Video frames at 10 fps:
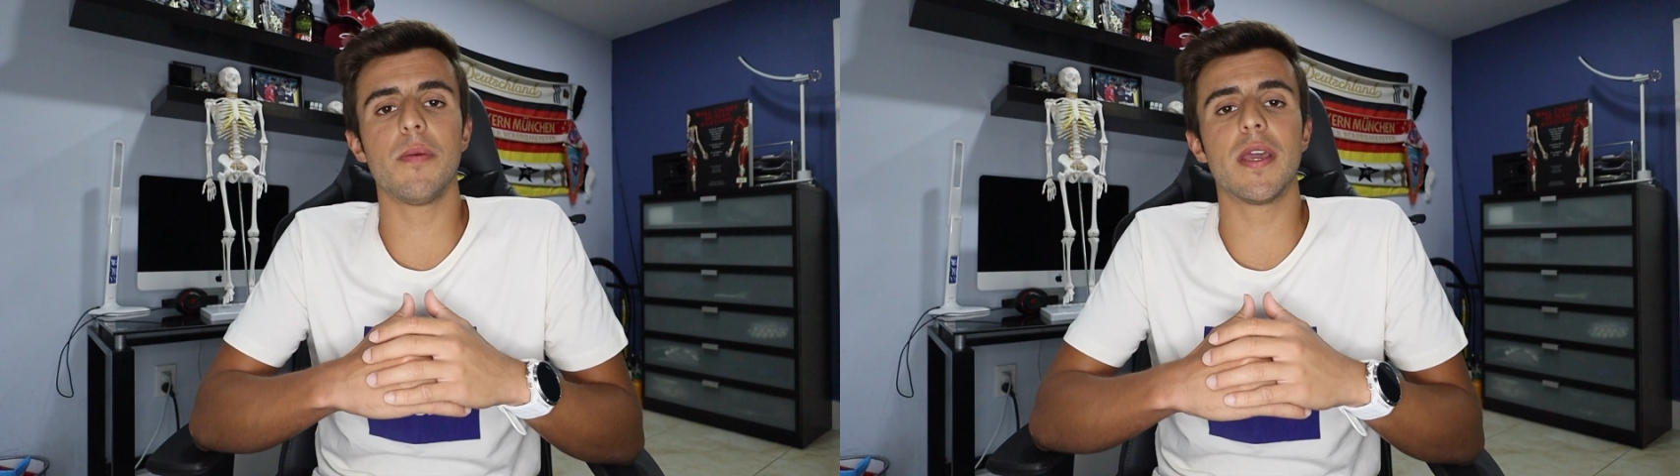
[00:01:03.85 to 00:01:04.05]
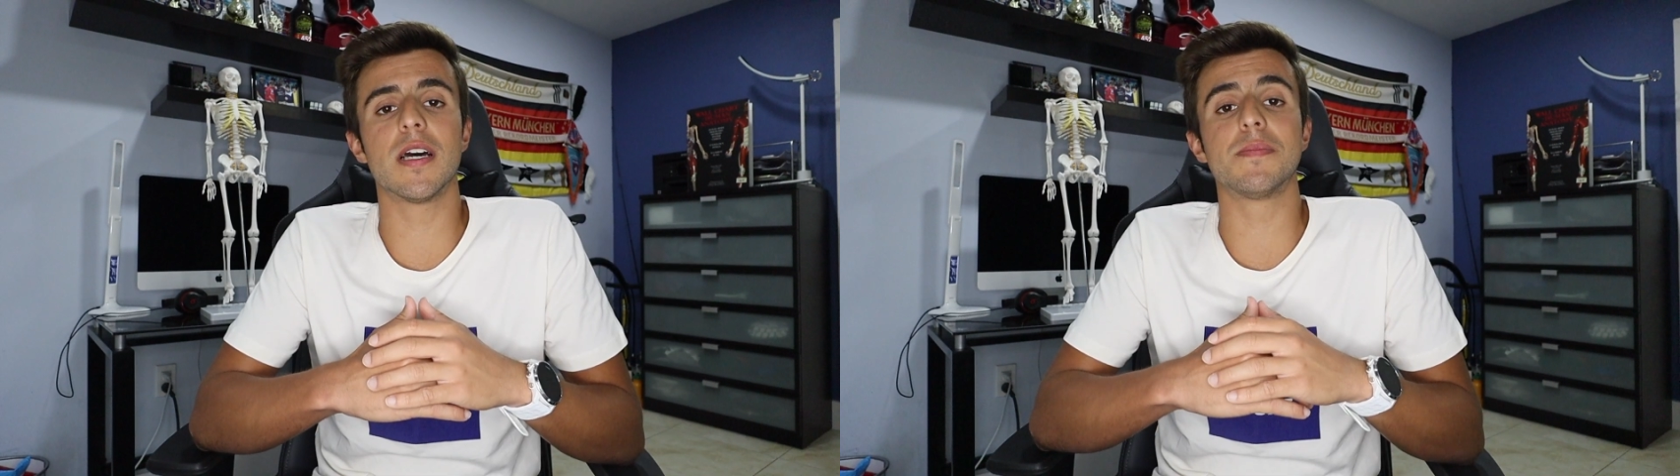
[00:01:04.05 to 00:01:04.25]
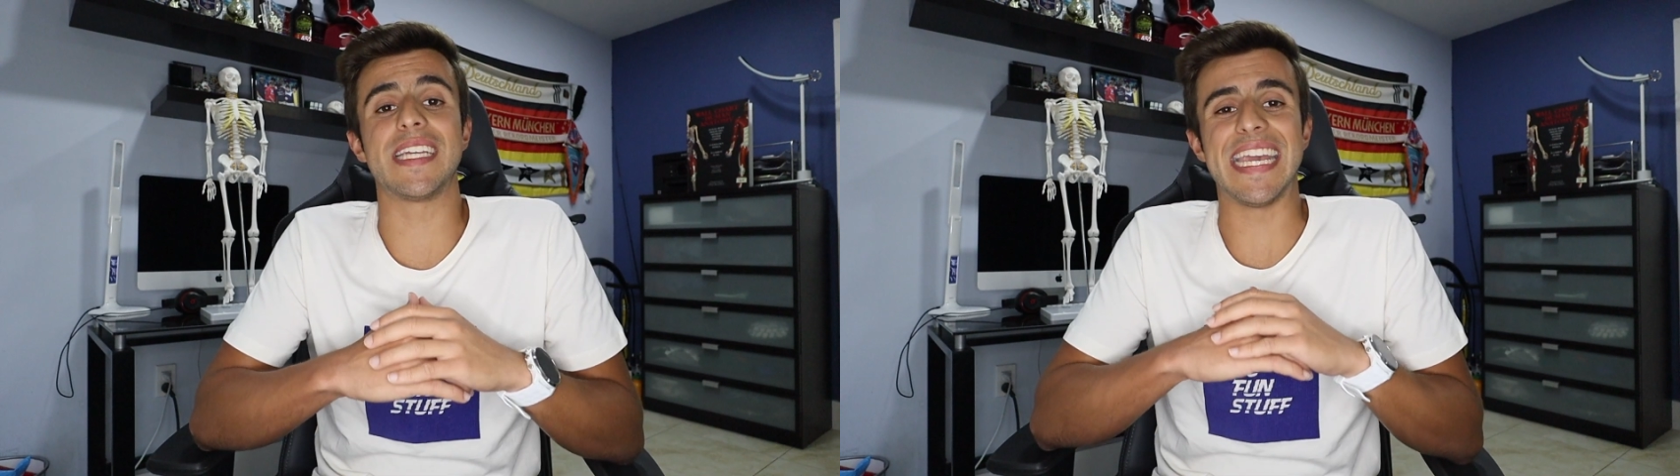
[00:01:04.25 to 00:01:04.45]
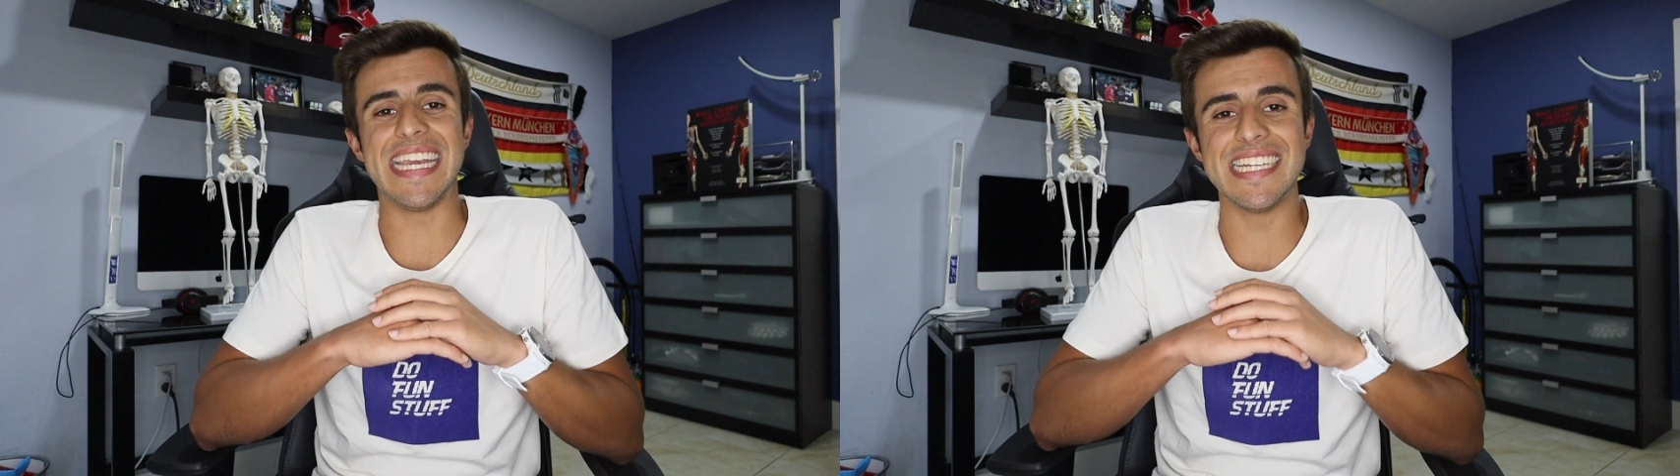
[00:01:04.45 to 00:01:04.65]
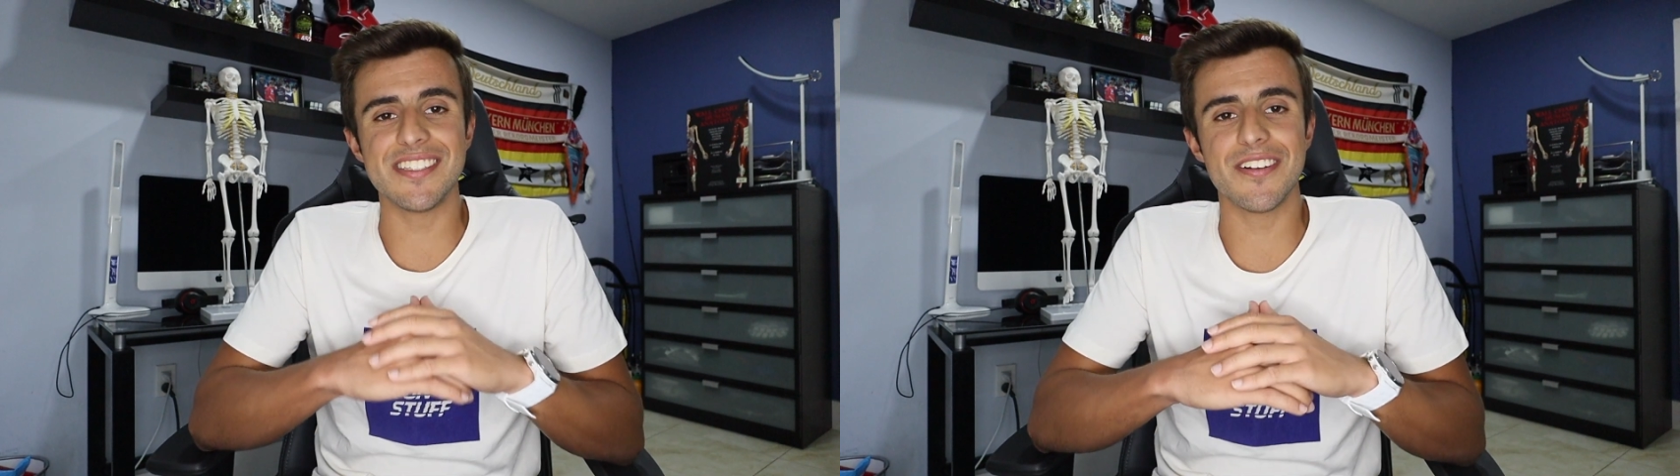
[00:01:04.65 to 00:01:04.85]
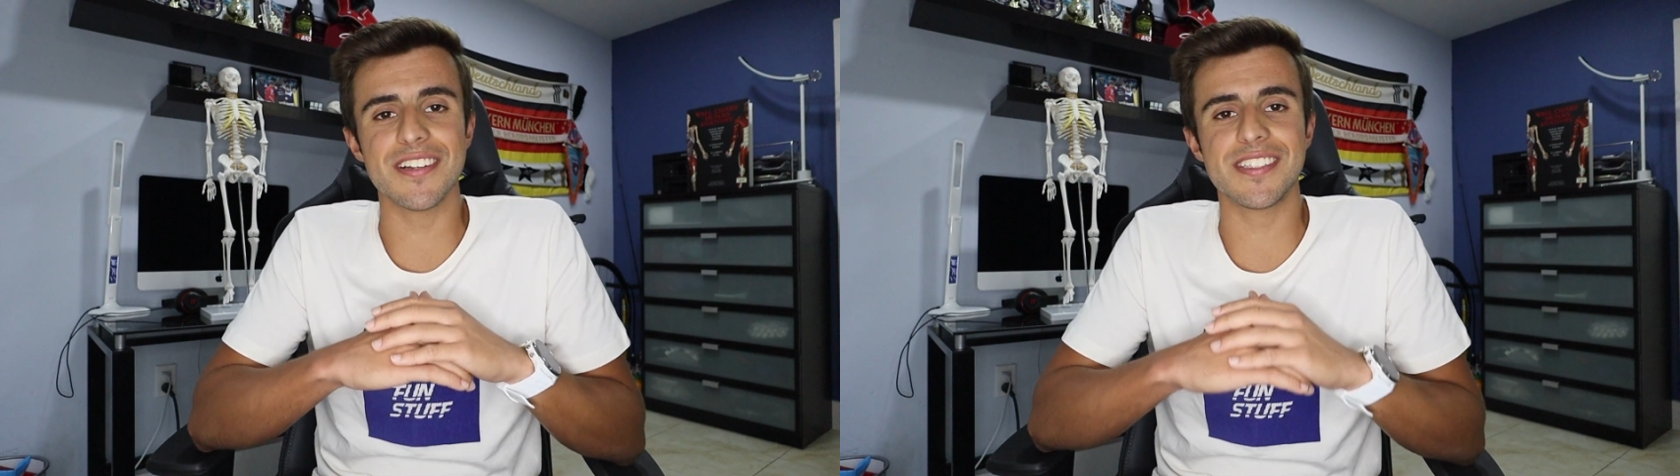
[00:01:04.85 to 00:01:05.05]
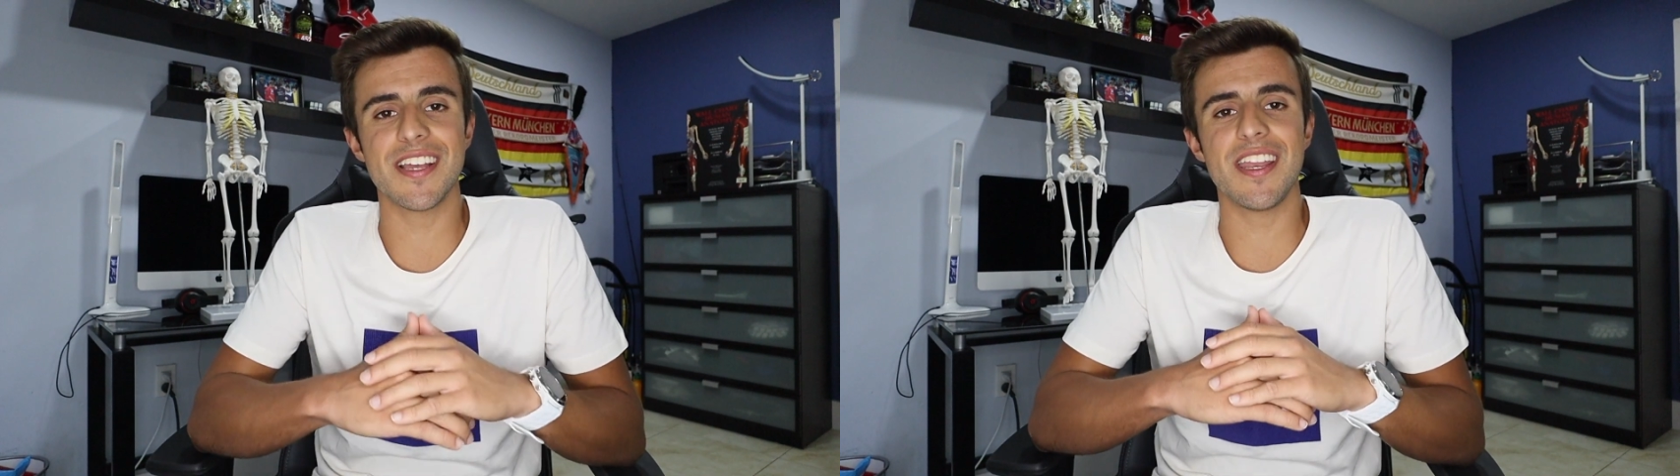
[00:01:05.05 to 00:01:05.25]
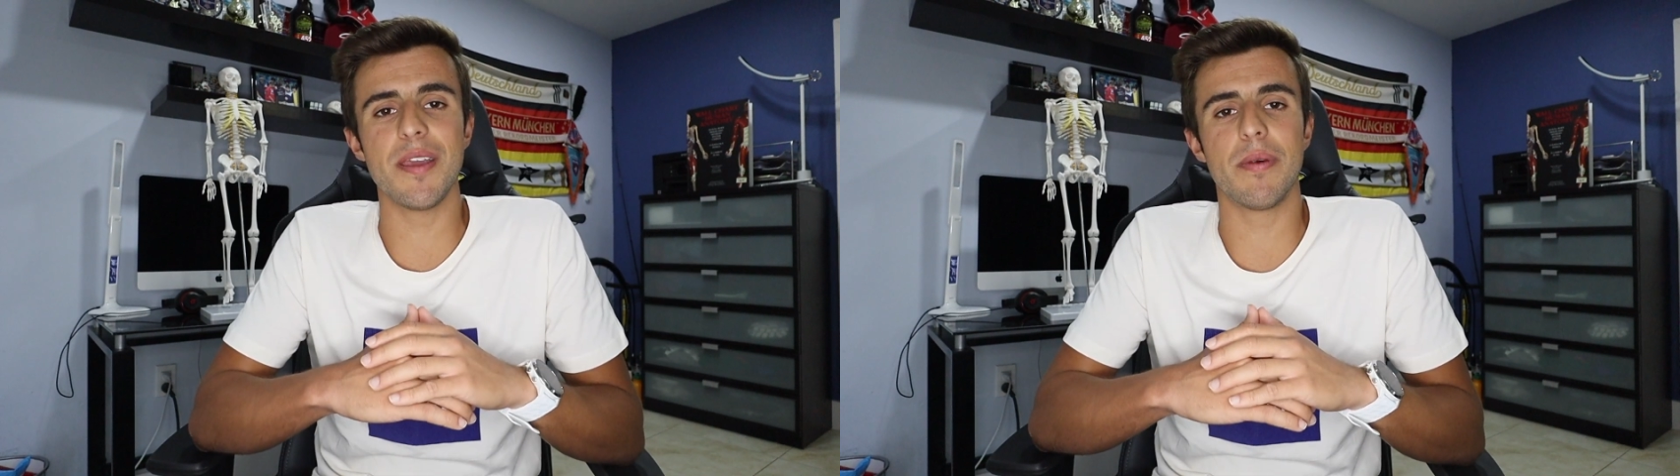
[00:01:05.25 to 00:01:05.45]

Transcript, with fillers: becomes easier to study,